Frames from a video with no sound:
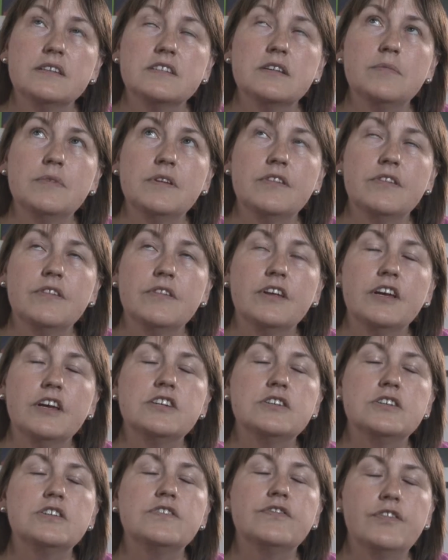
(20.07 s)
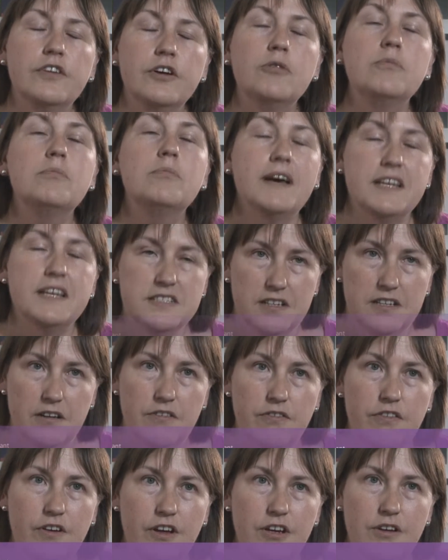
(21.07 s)
Some of the issues feel
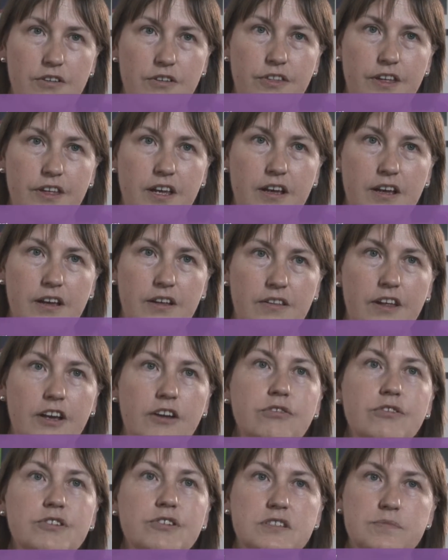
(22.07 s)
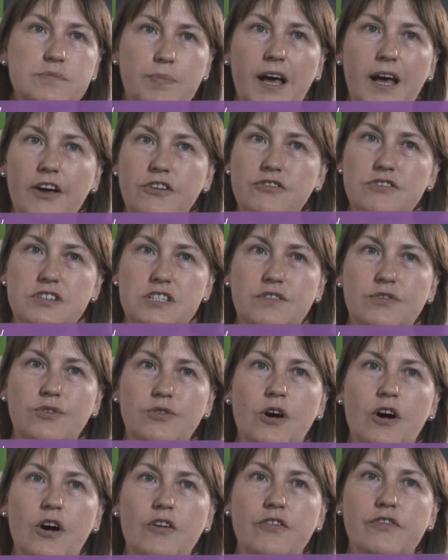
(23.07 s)
massive, and you think they cross boundaries
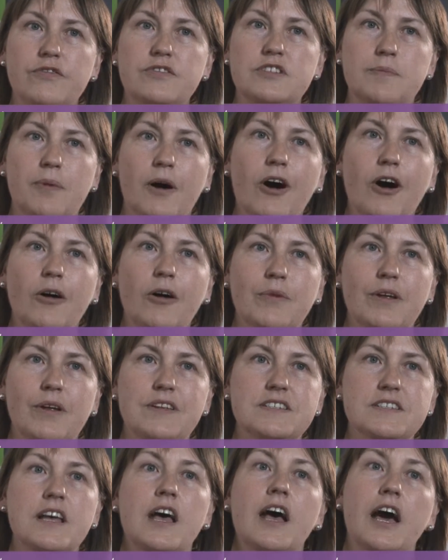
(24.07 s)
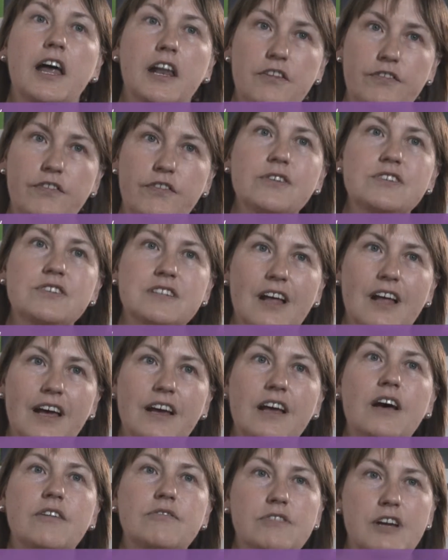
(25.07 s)
of departments, and it feels
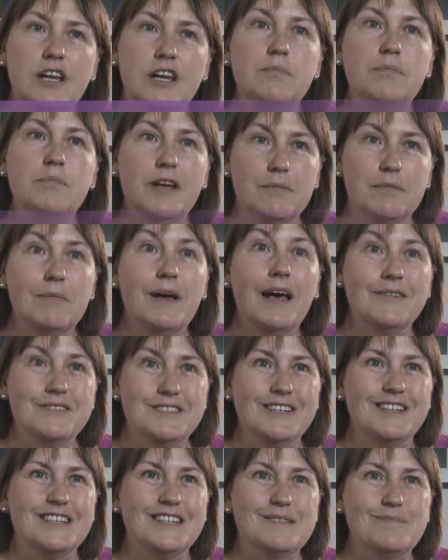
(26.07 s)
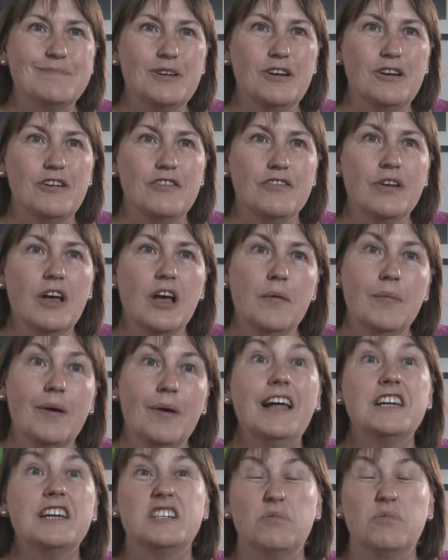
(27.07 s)
like a really big mountain to move.
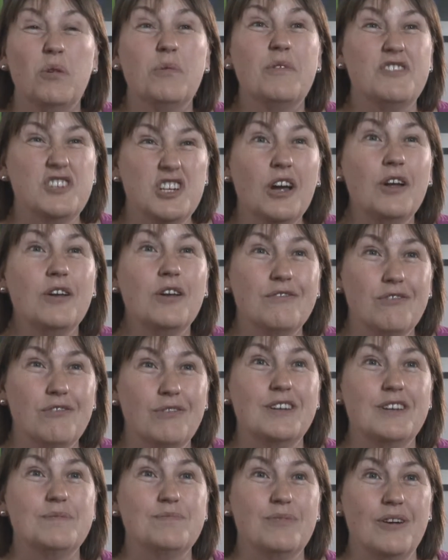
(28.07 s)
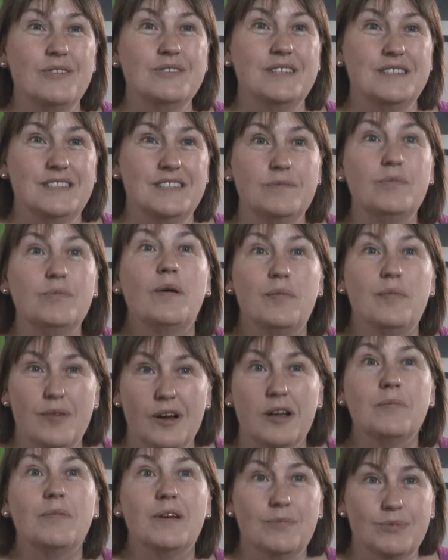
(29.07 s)
But actually, what we've shown through this process is by
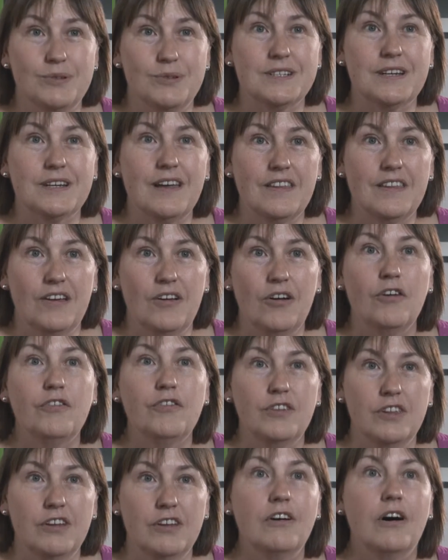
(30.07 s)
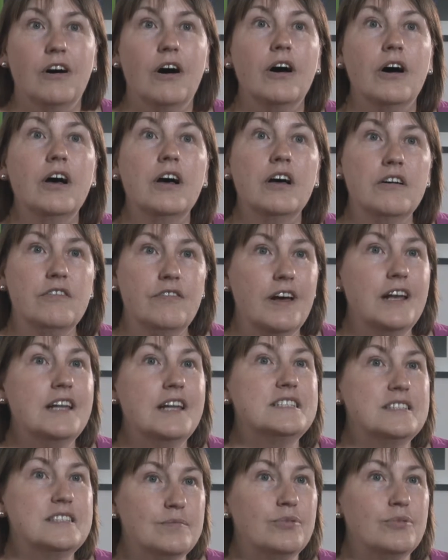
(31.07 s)
bringing people together, often there are fairly
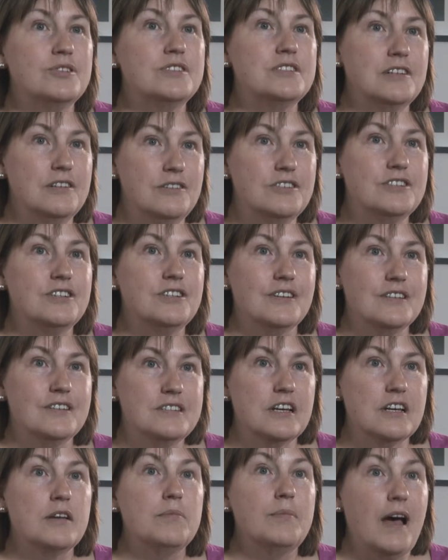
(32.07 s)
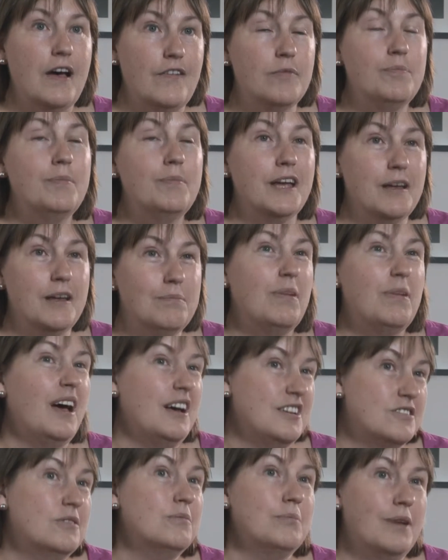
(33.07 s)
simple solutions that can have a big
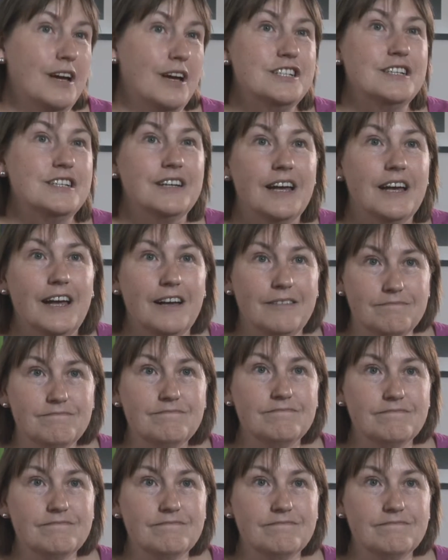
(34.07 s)
impact on patient care.